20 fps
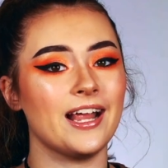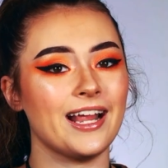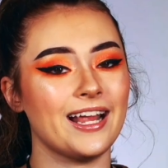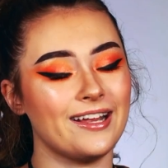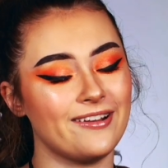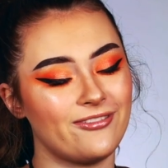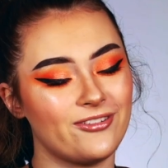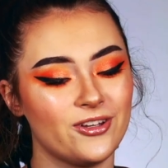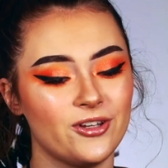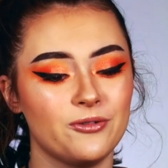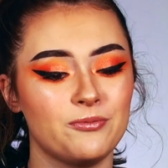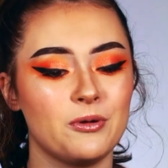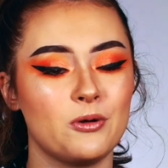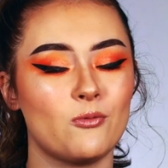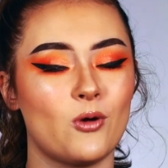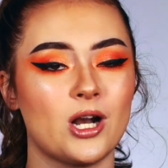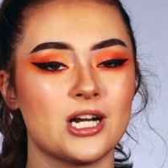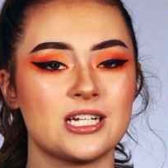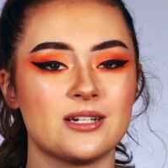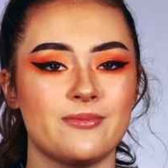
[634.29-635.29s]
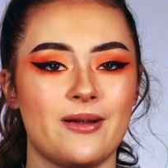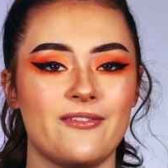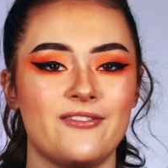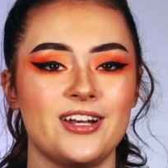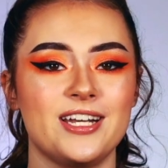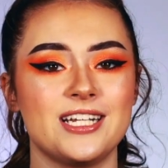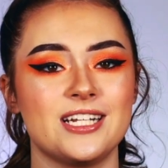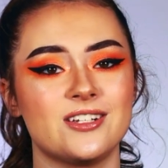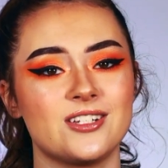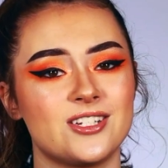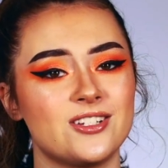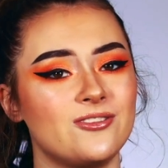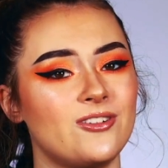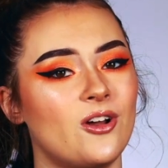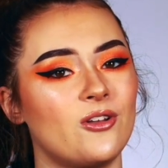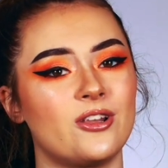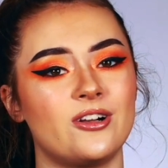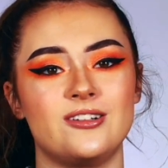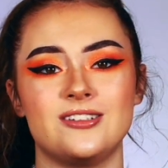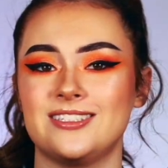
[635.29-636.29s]
If you've been watching my videos, you
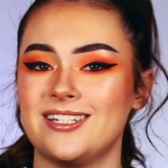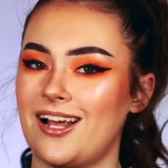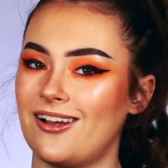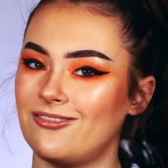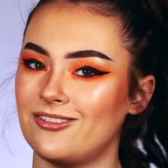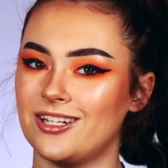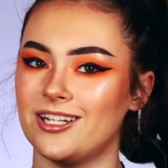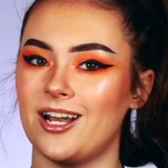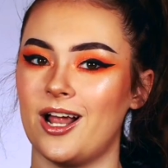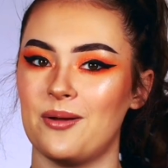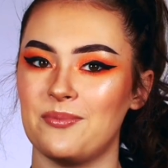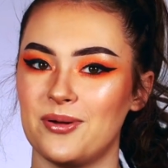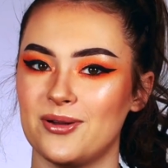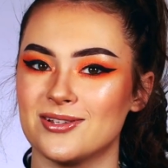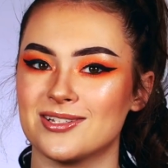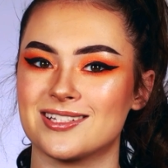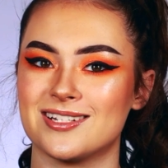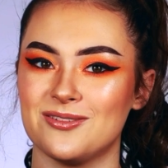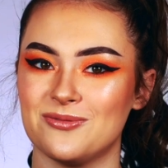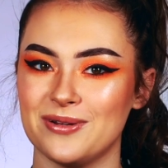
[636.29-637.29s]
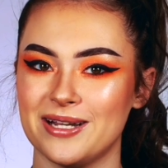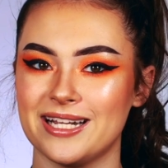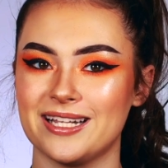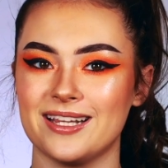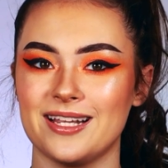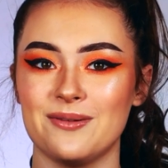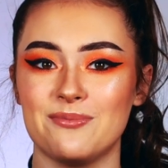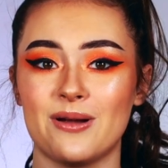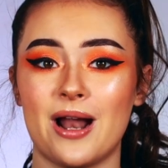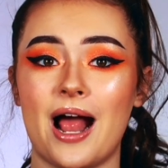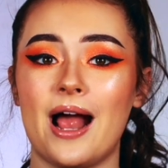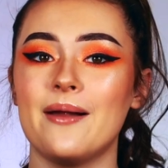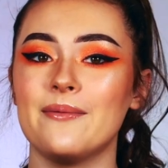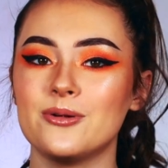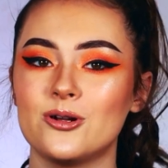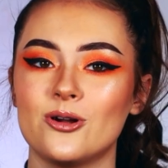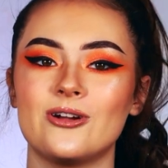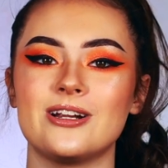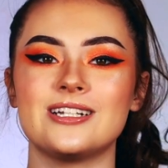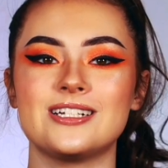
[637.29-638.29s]
know they're definitely not posted weekly, but I'm
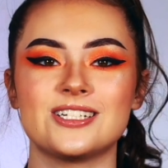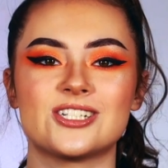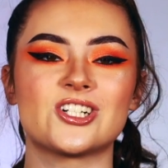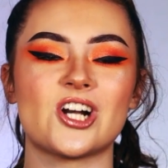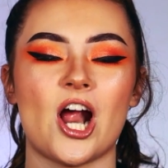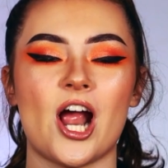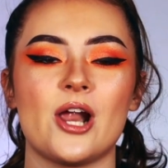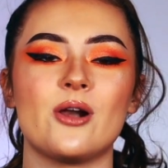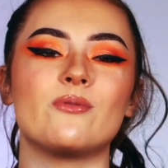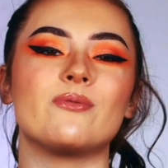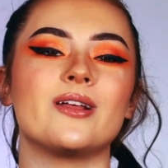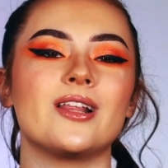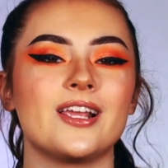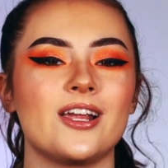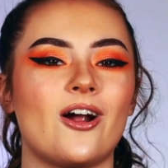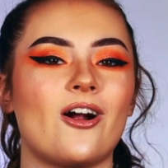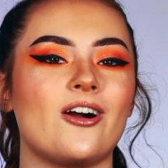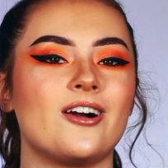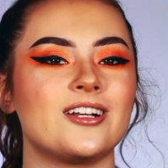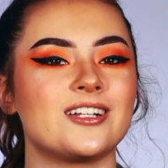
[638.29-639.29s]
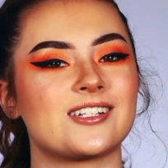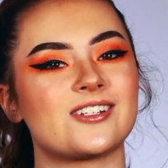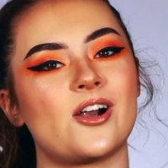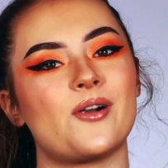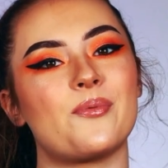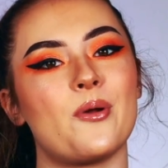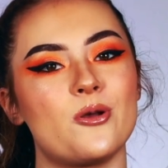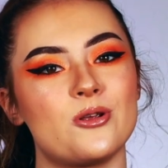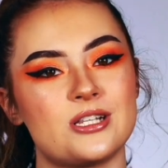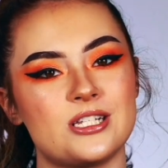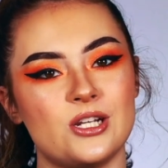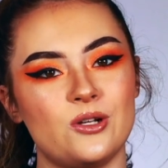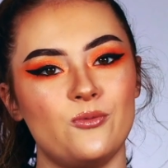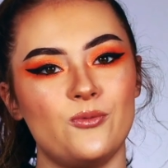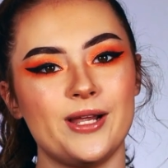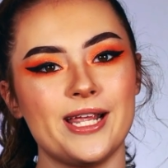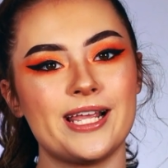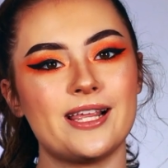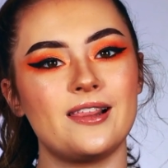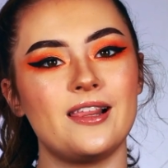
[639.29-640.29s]
going to try really hard to start posting
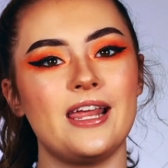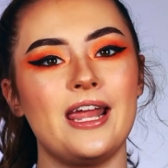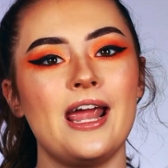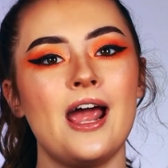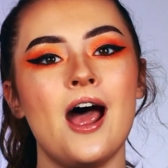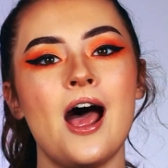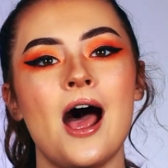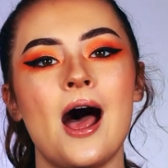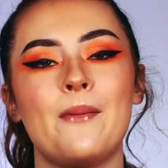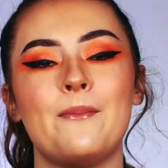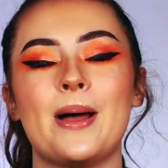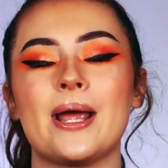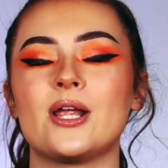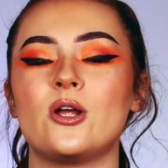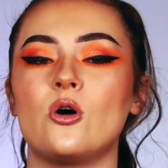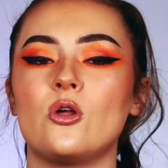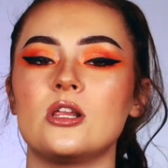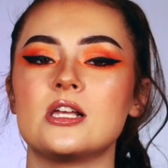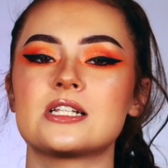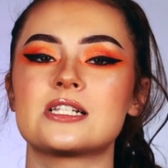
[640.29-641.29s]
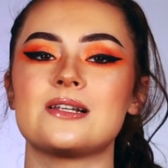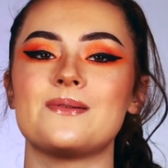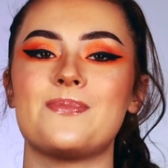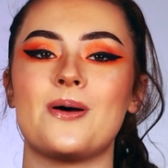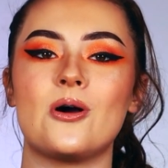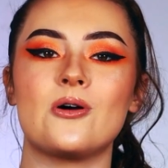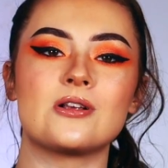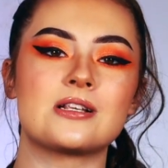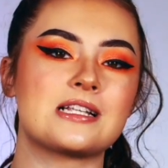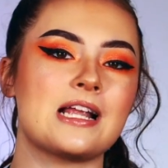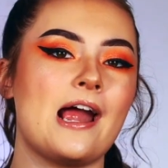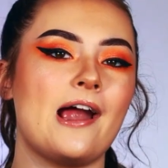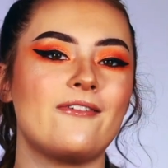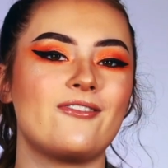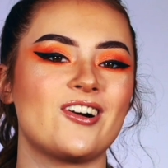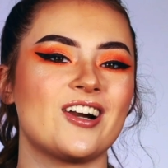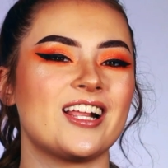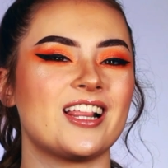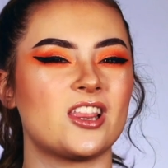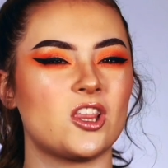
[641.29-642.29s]
weekly. My goal is to post
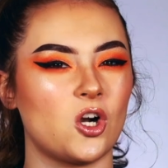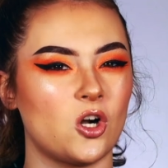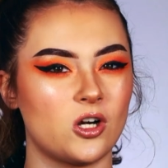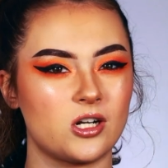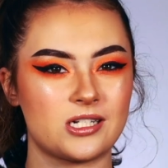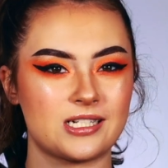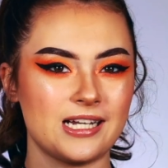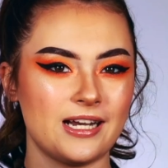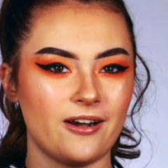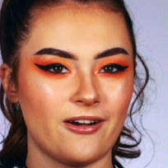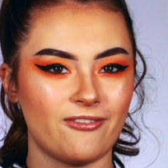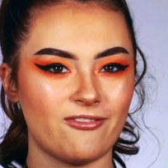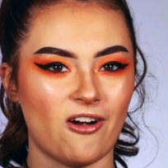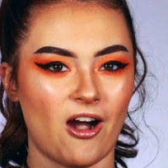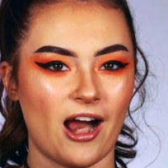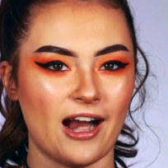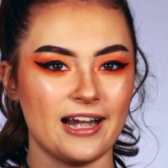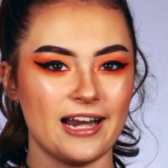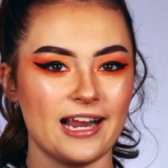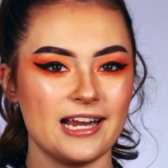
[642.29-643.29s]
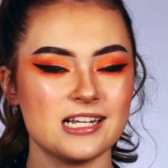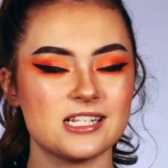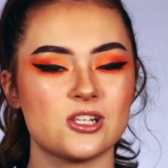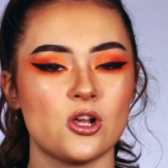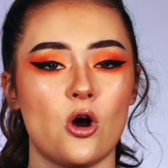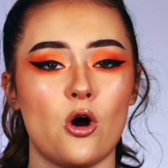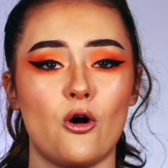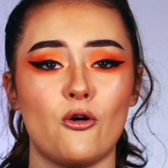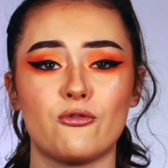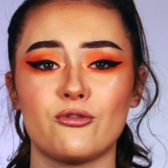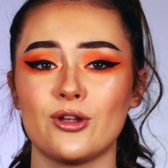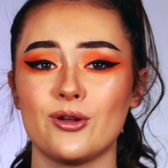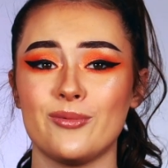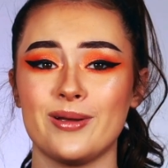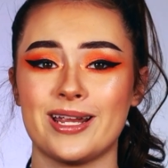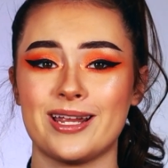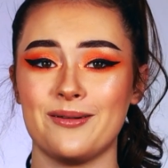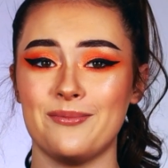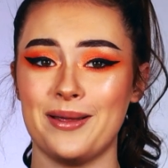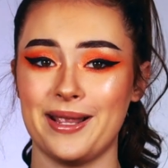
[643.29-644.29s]
every Thursday or Friday, so hopefully
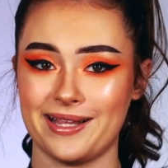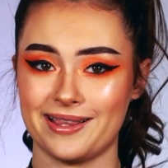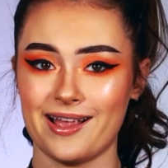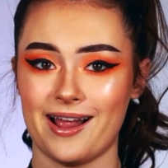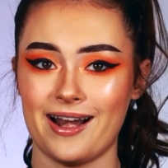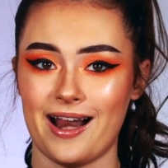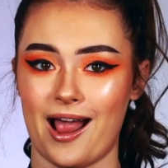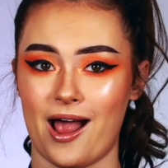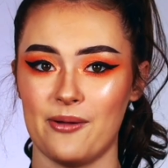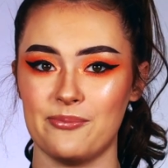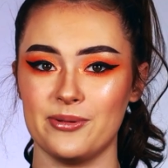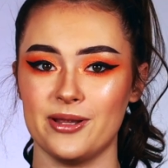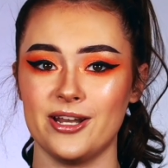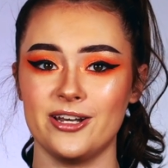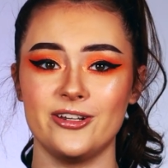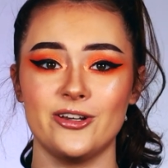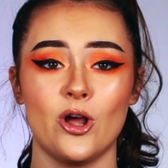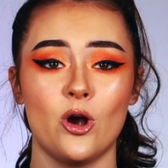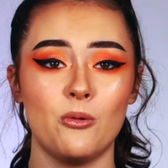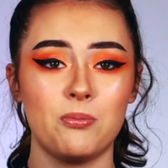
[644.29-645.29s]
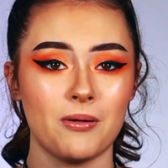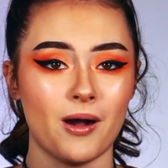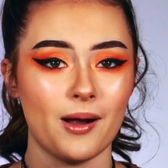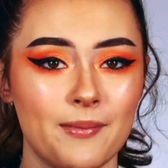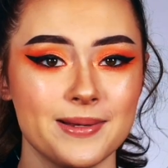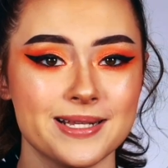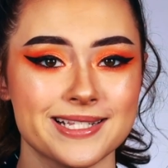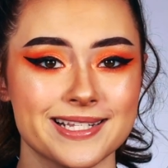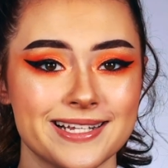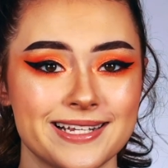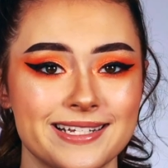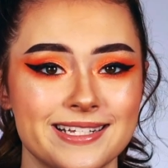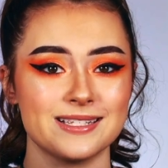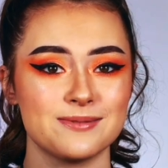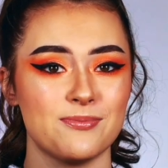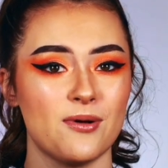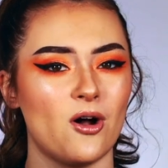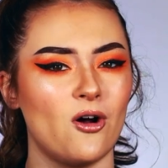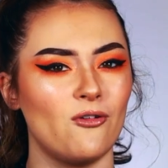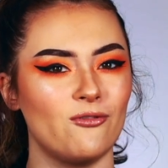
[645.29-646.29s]
we can make that happen. No promises,
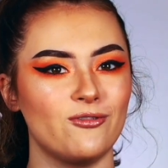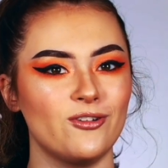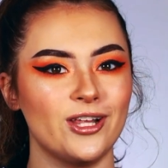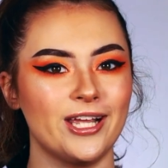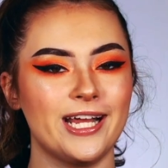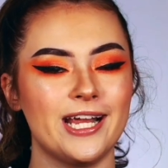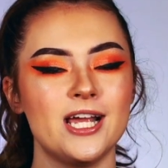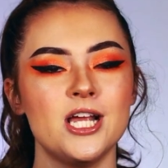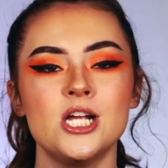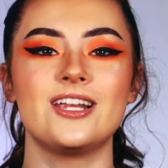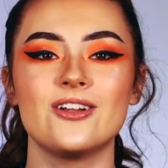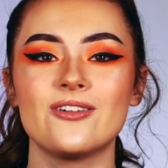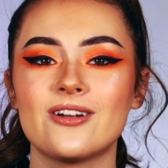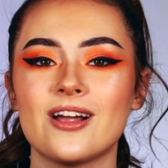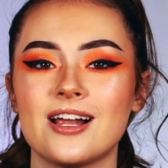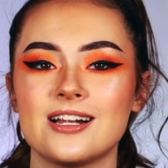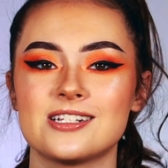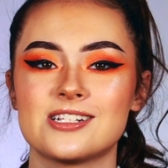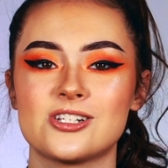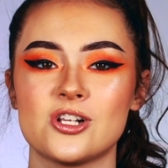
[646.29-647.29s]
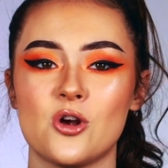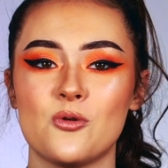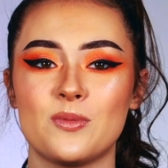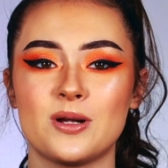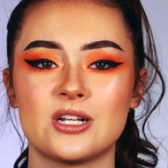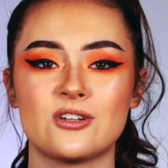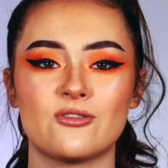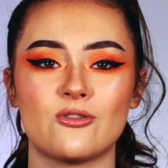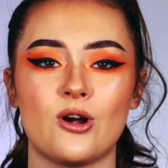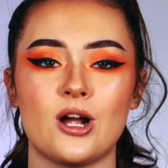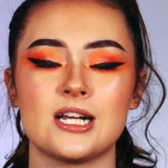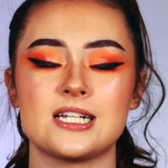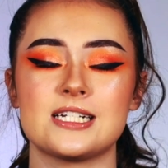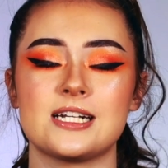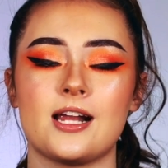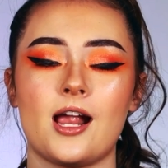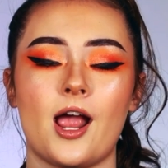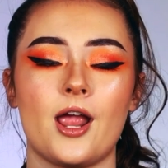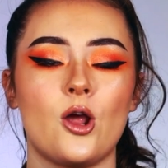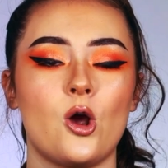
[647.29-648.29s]
but hopefully. Thank you guys so much for watching.
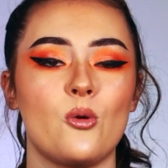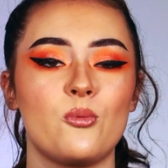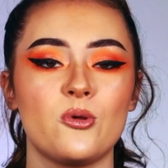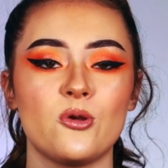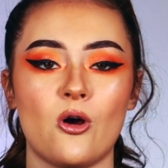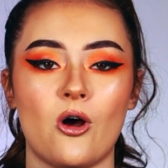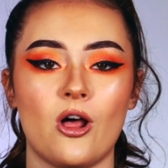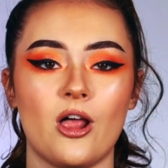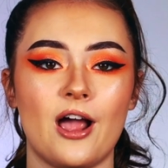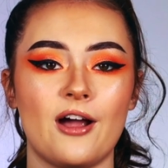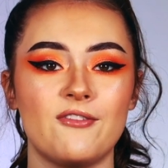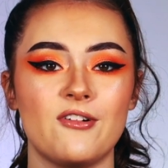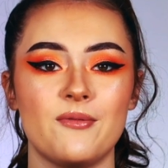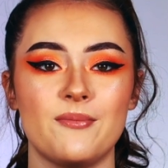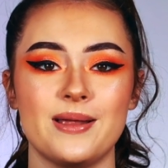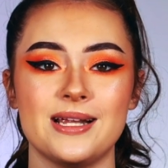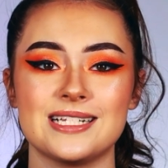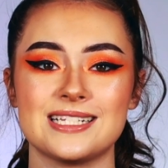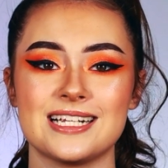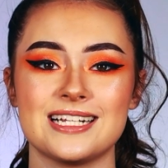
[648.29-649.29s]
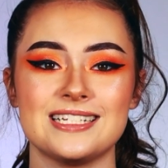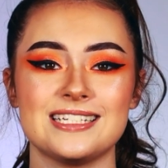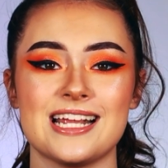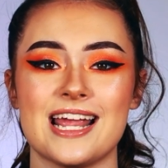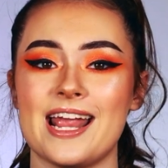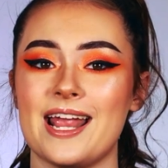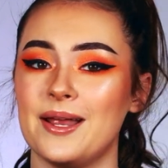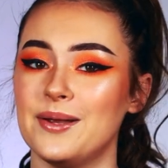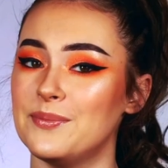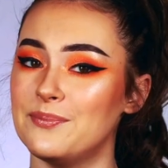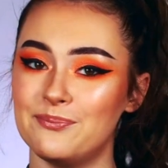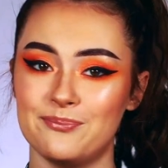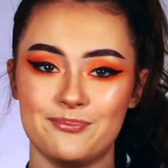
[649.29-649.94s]
I hope you all have an amazing day.